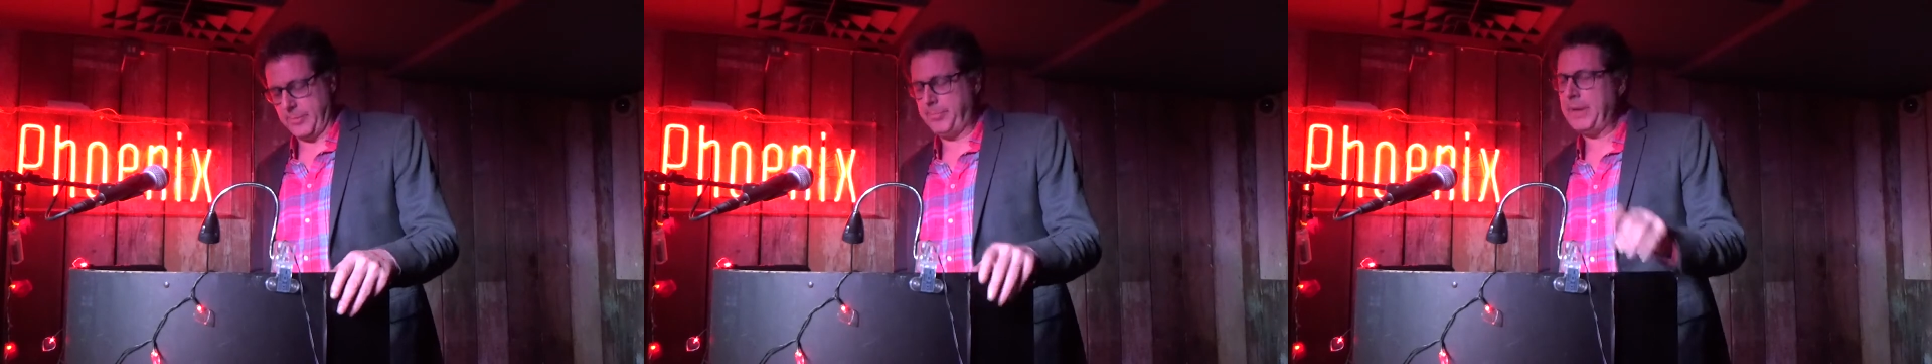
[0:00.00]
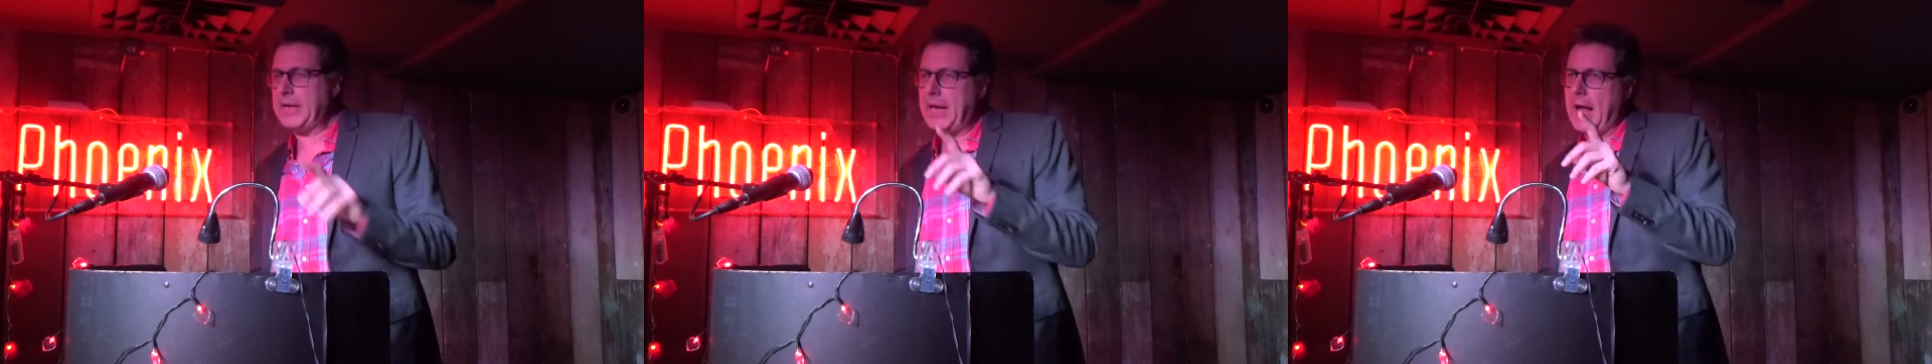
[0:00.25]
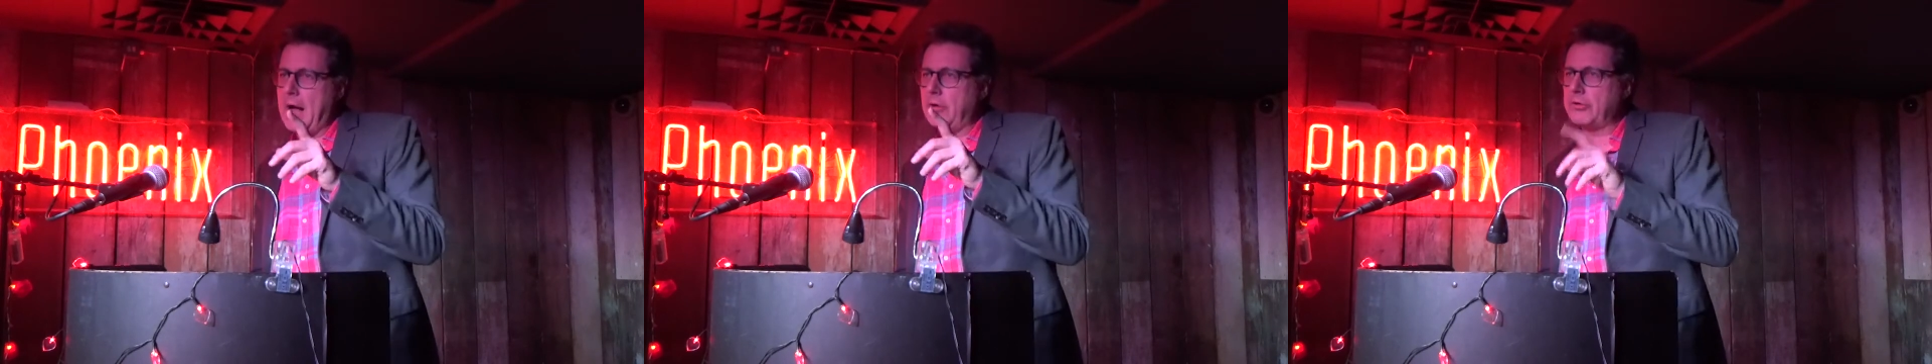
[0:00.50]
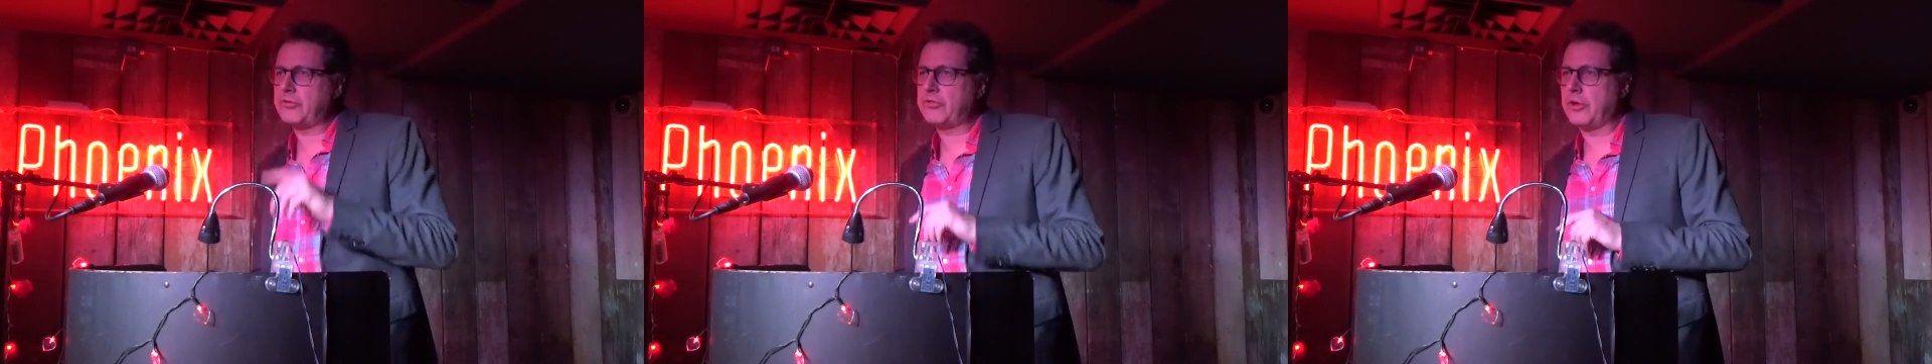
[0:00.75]
big
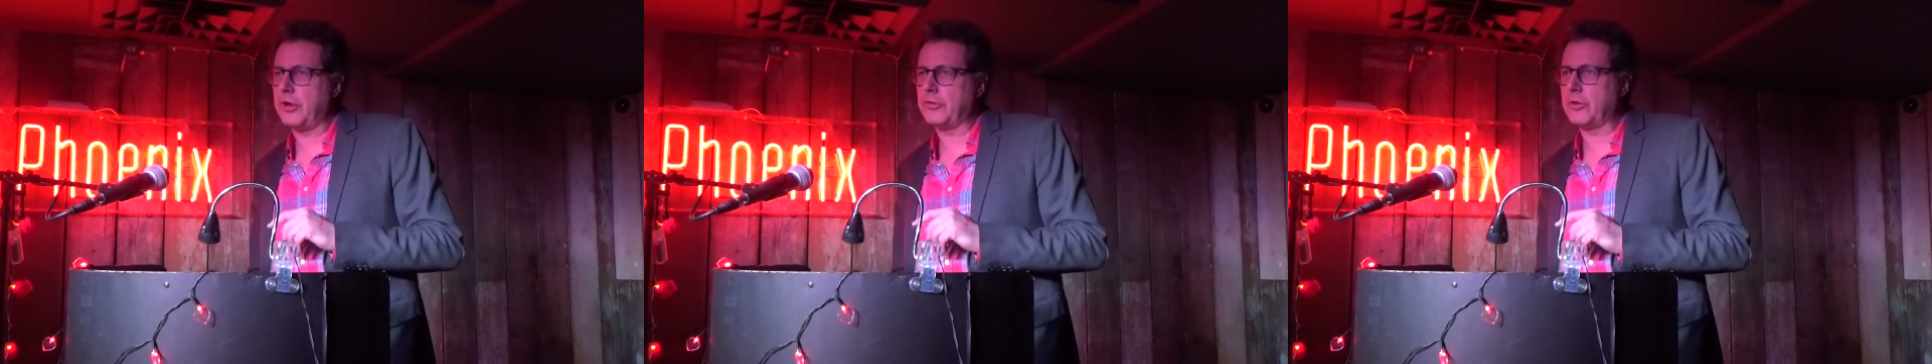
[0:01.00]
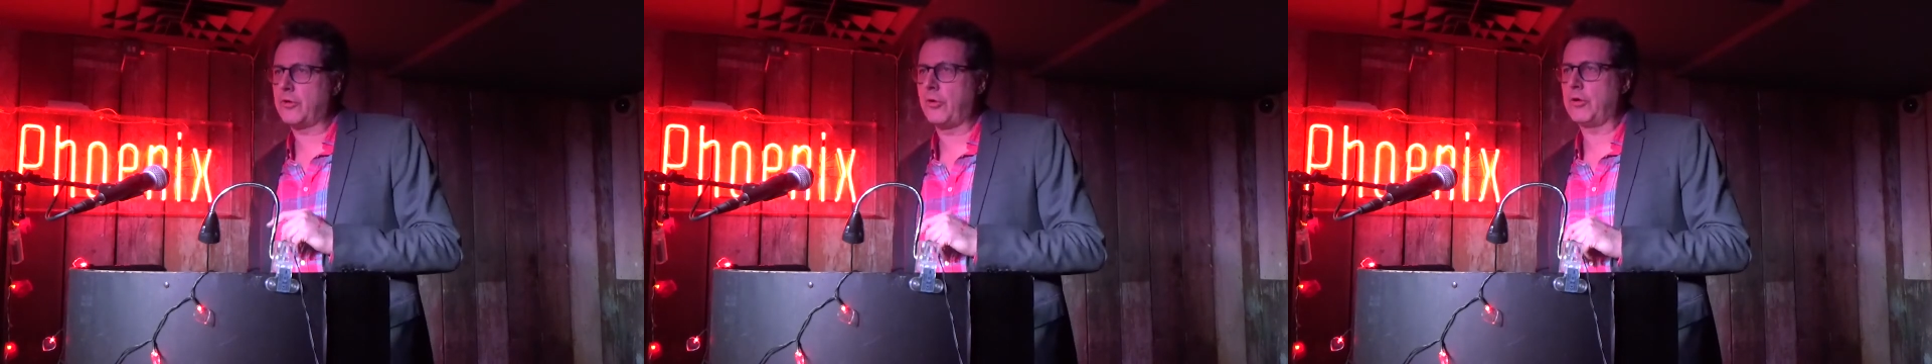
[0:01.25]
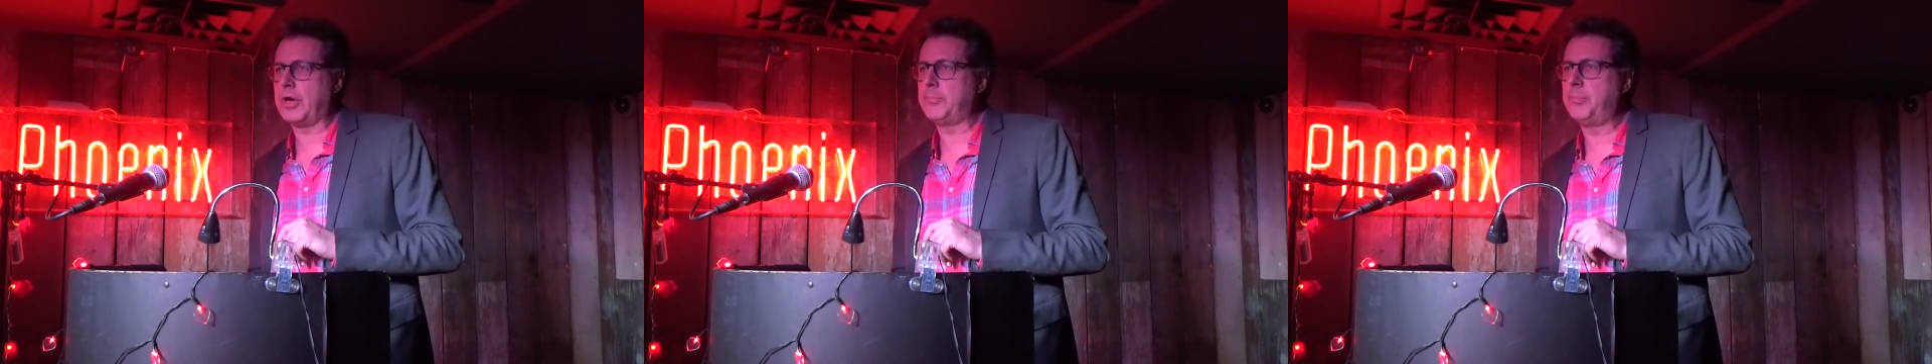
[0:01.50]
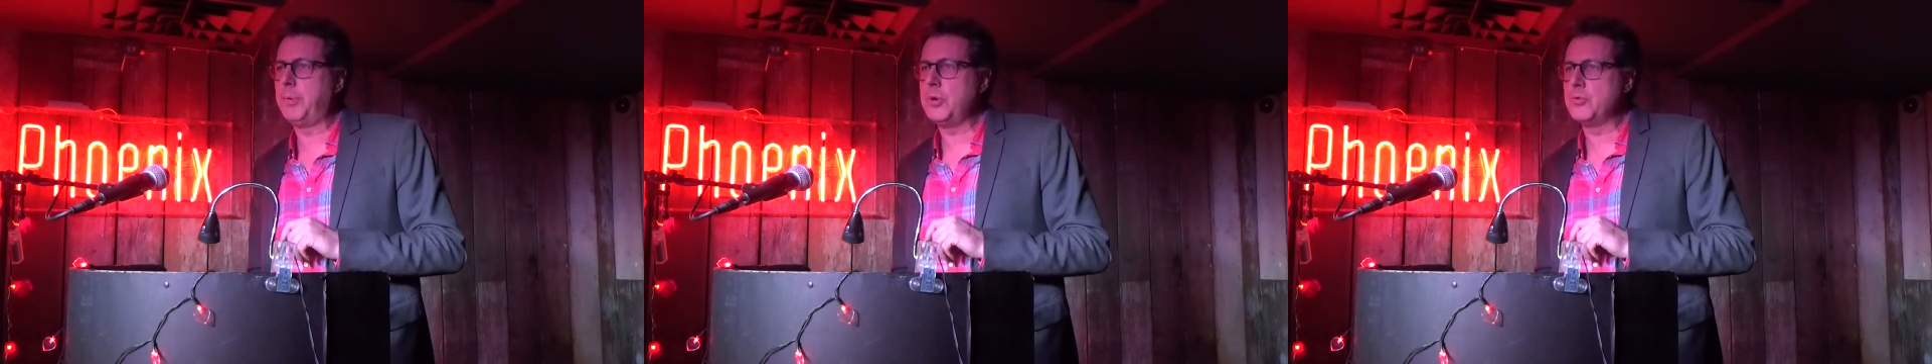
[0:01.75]
house at the
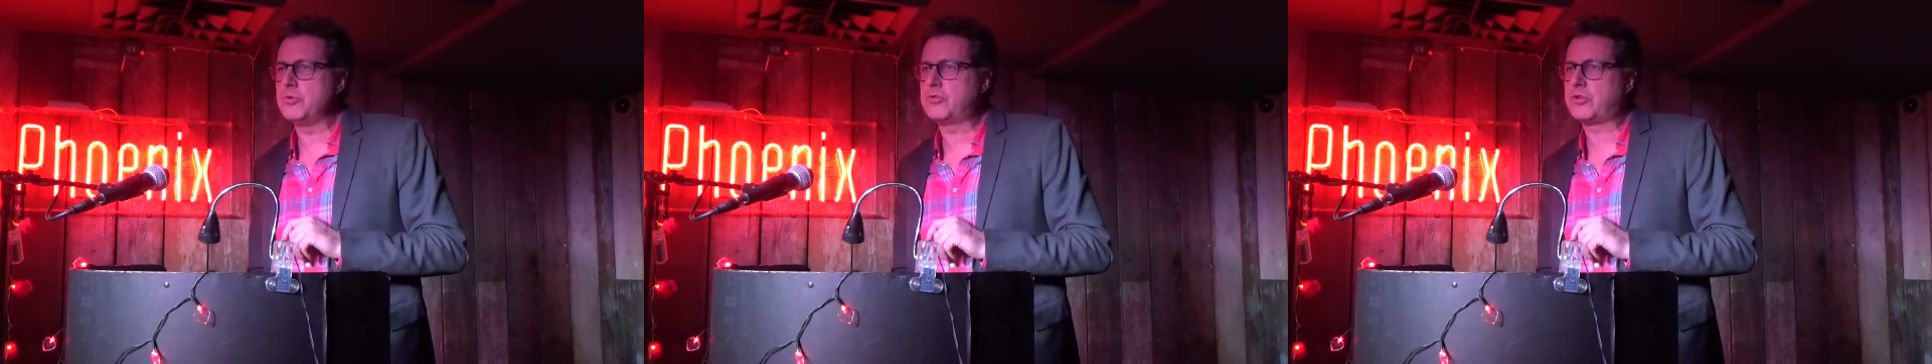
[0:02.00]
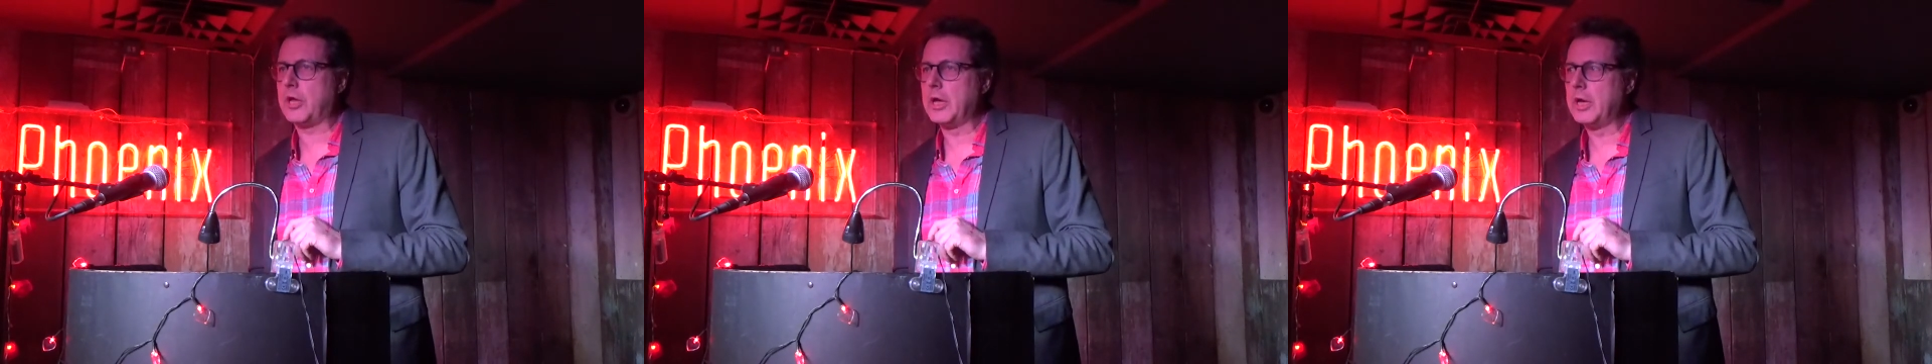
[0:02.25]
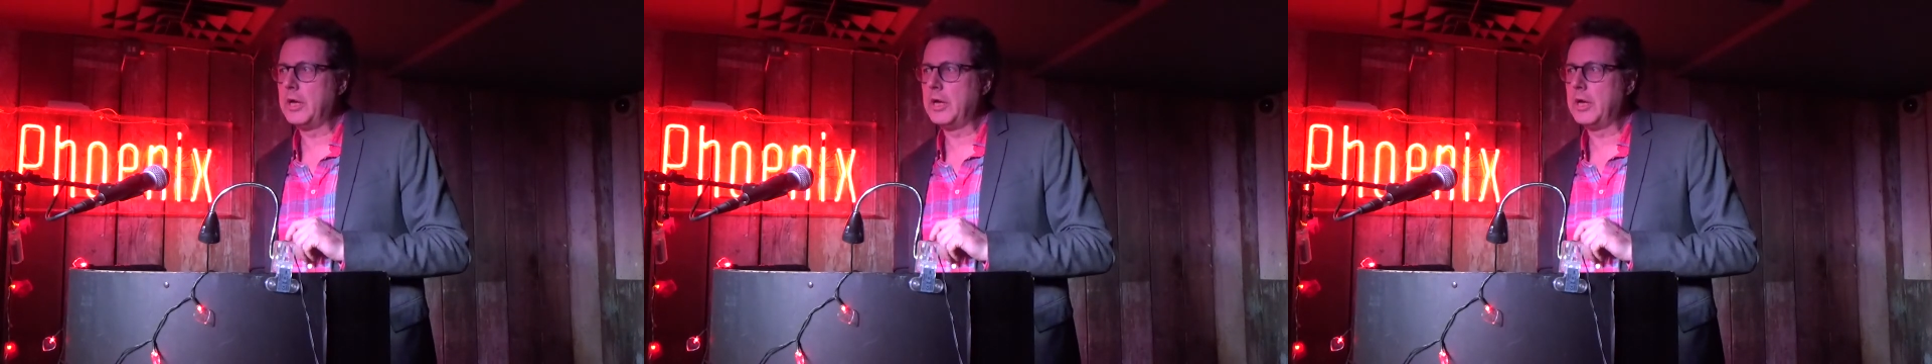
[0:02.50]
Crooked Boot.